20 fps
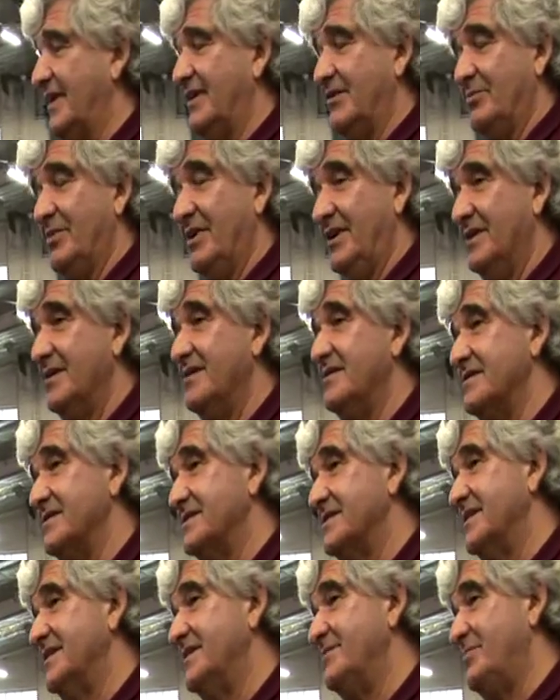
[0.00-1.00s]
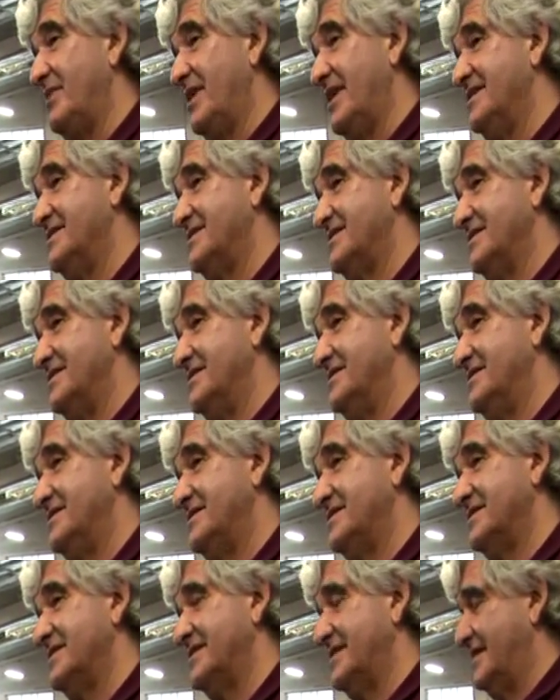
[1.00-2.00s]
it'll be used. He plans to
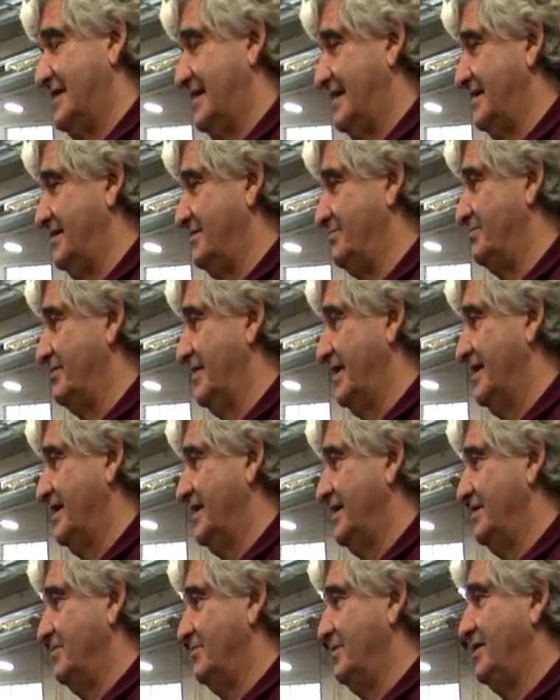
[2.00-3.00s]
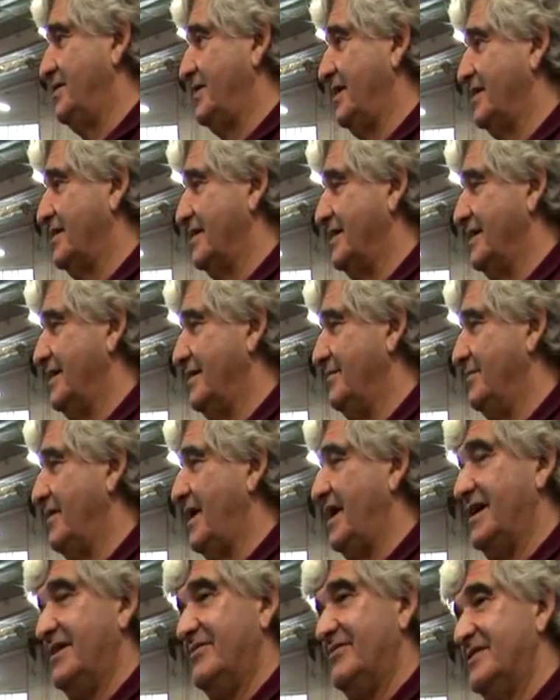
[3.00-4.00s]
use it. Um, we think that he
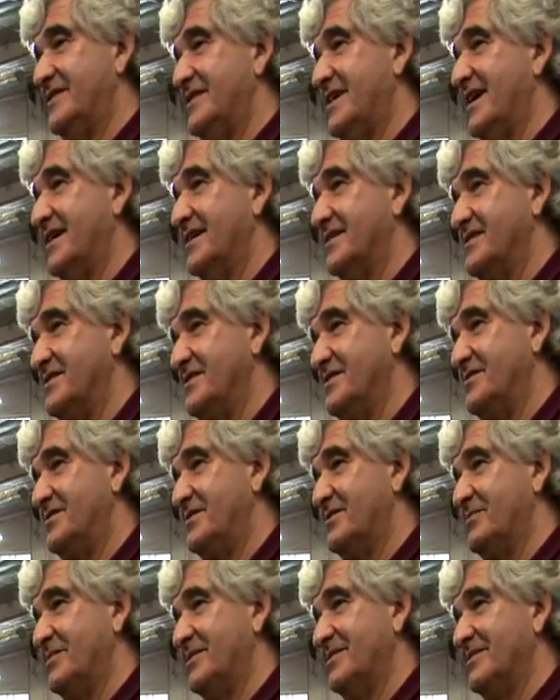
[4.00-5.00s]
may even take it to Europe